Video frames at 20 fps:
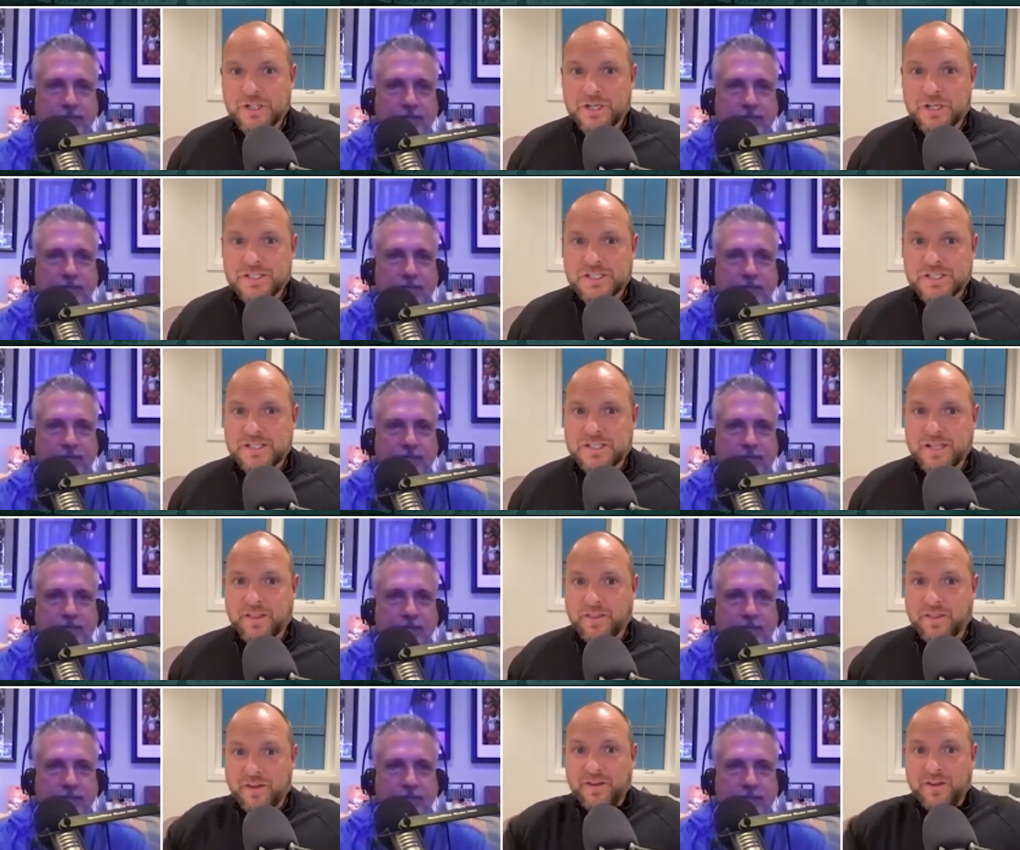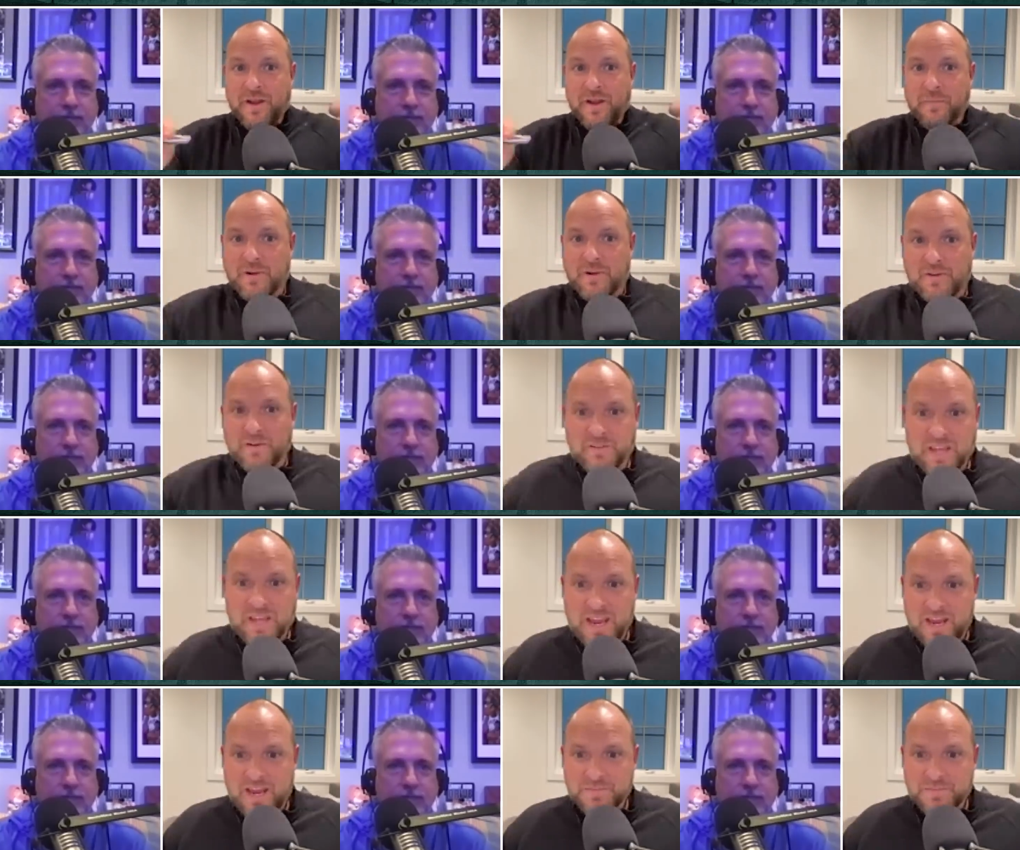Speaker 1: just the number
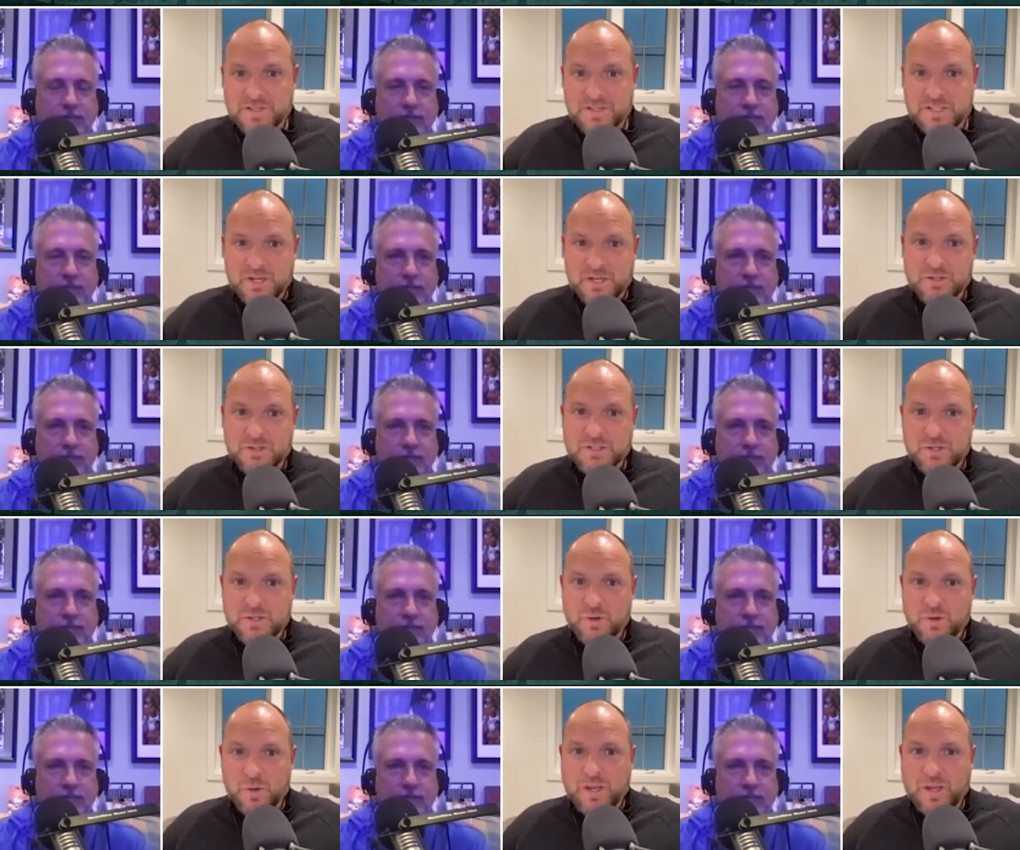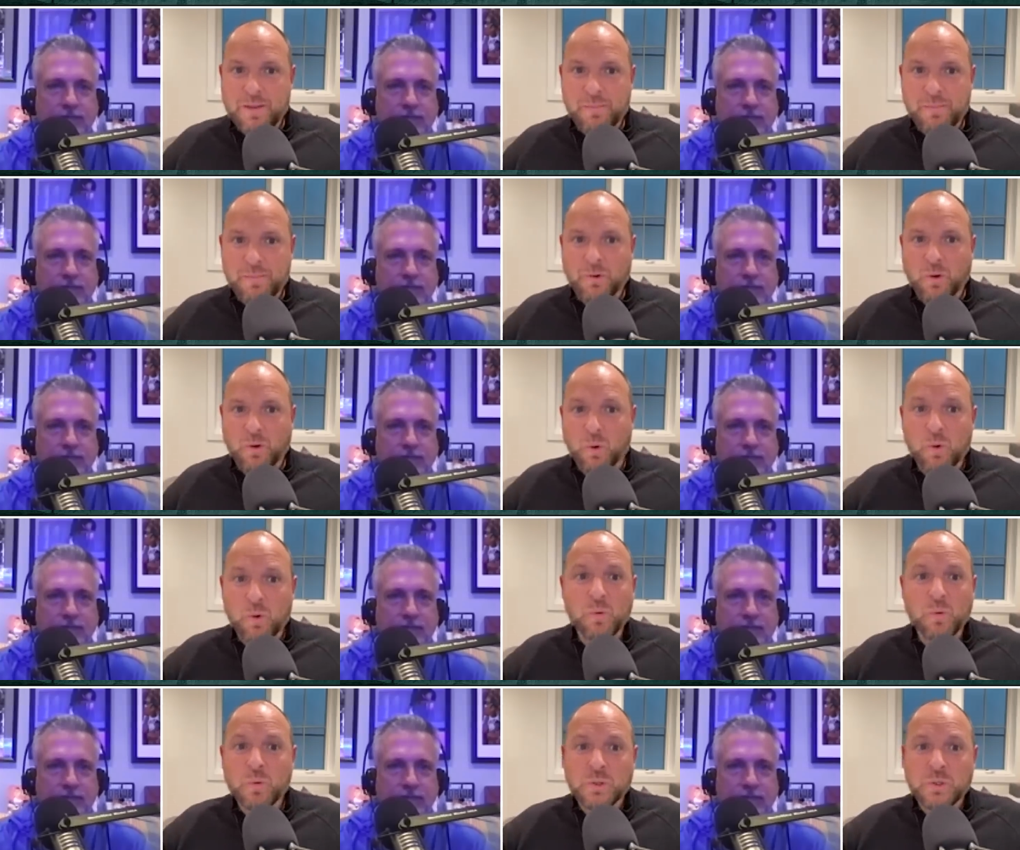of games. It's also, okay, but
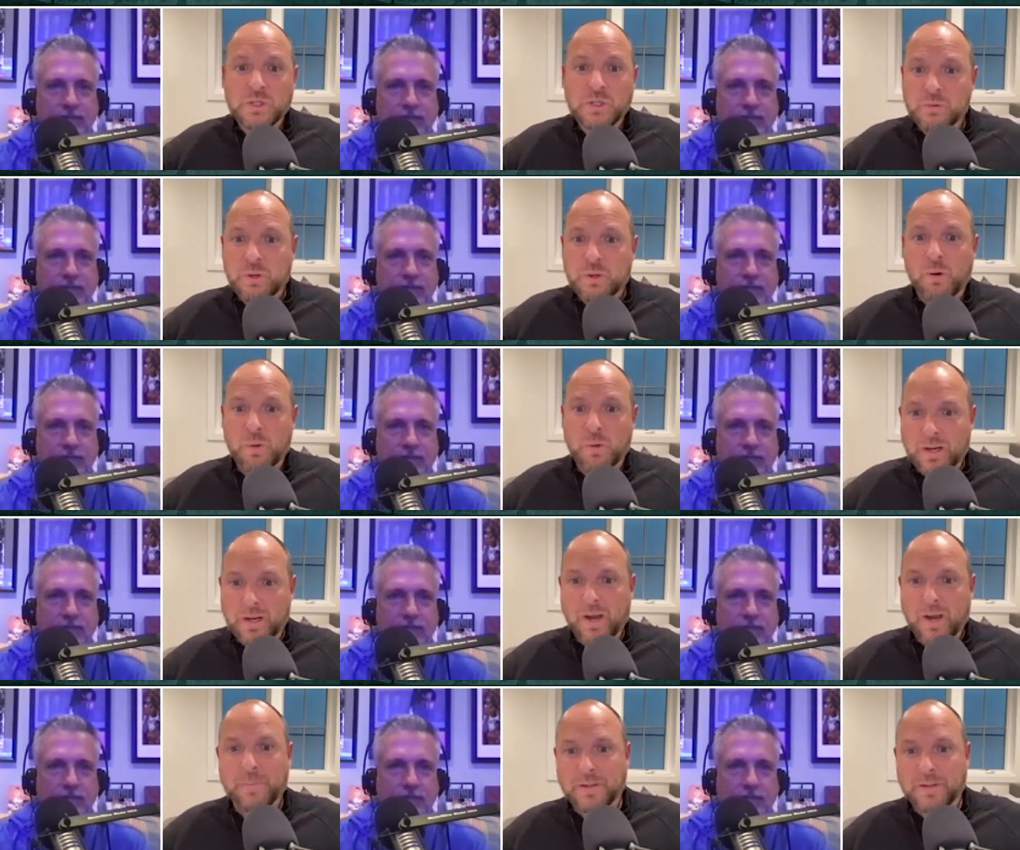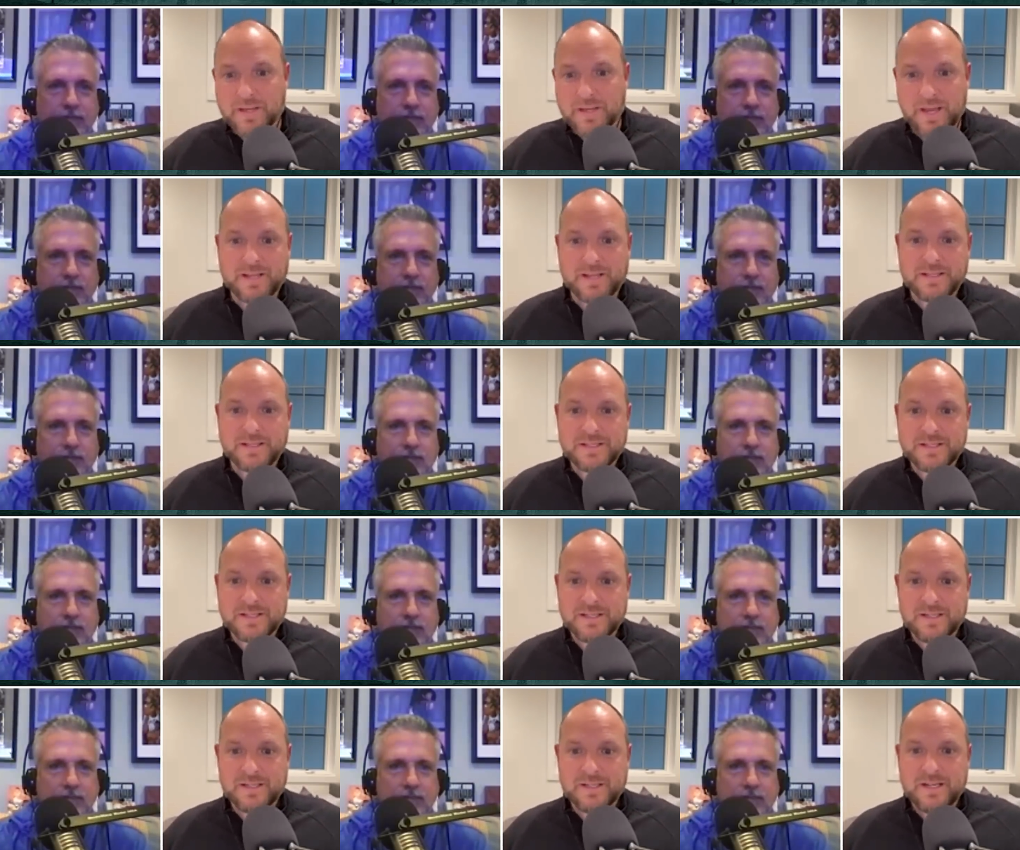who were you going up
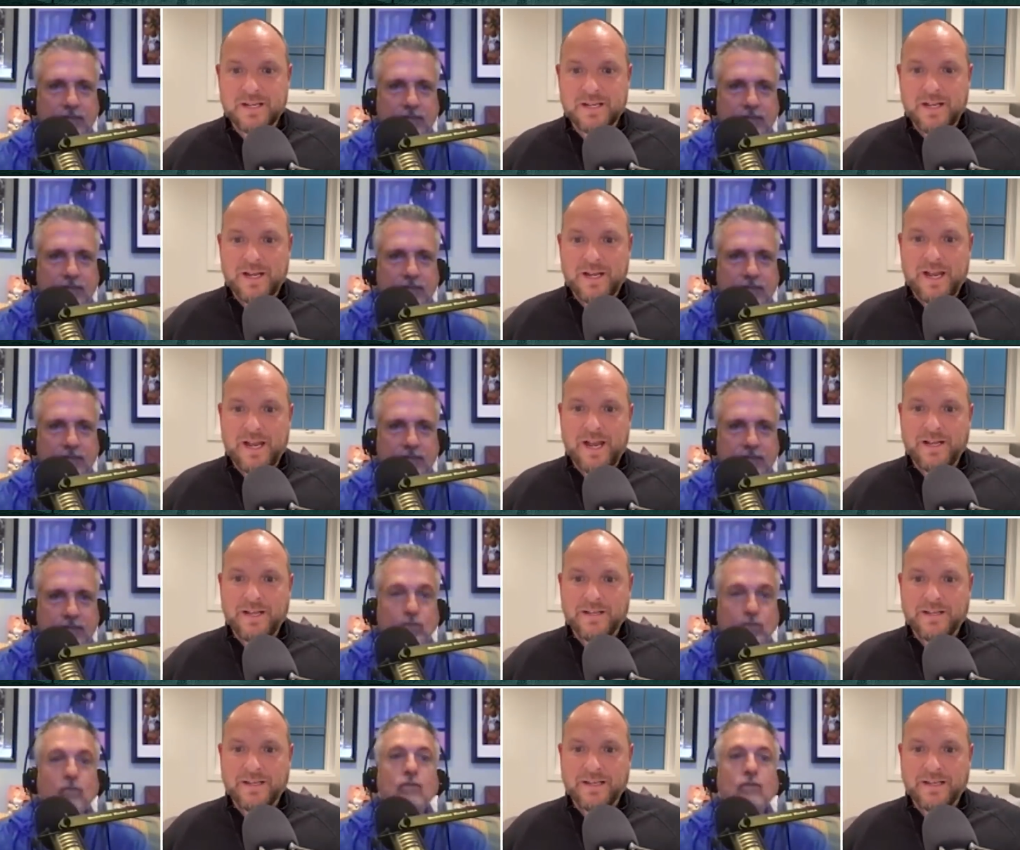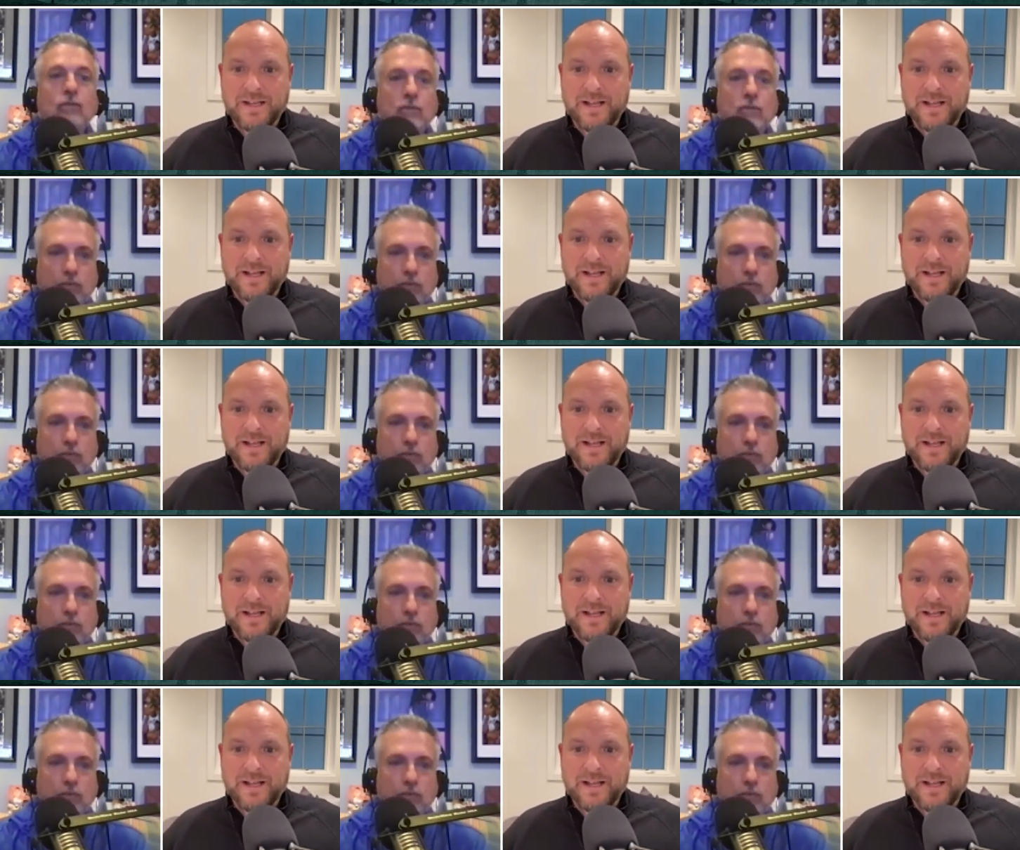against? And